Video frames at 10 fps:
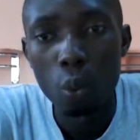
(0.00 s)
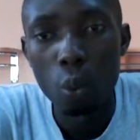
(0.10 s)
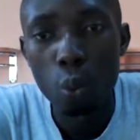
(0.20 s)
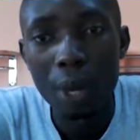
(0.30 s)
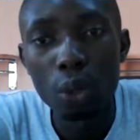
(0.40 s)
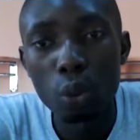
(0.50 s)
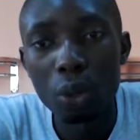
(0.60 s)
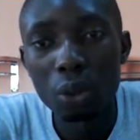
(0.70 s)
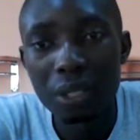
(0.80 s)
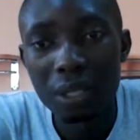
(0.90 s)
why you do all
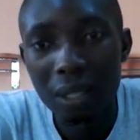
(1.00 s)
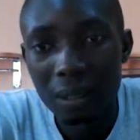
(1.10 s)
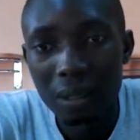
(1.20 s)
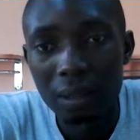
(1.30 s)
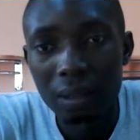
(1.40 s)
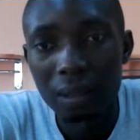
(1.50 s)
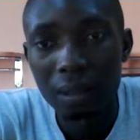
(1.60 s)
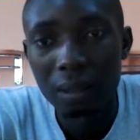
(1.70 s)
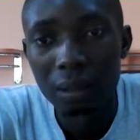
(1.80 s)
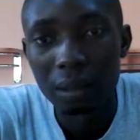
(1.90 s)
those things
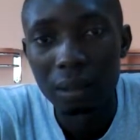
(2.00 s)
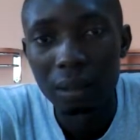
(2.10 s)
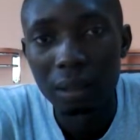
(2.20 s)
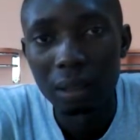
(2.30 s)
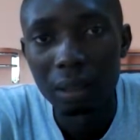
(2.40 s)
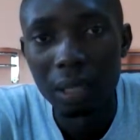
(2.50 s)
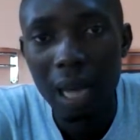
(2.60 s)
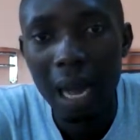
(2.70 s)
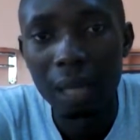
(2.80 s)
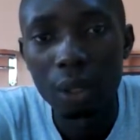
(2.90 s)

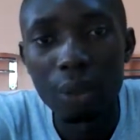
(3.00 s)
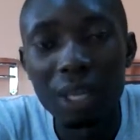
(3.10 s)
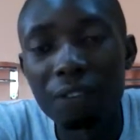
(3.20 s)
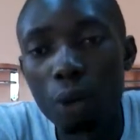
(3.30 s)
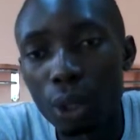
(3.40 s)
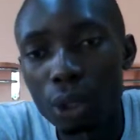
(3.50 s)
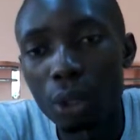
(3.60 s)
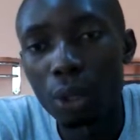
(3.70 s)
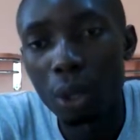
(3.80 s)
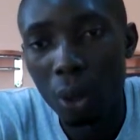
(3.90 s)
and not really focusing
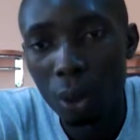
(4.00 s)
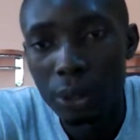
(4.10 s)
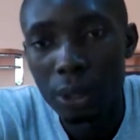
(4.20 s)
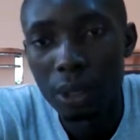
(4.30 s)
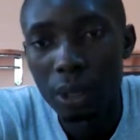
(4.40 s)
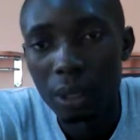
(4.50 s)
on your course.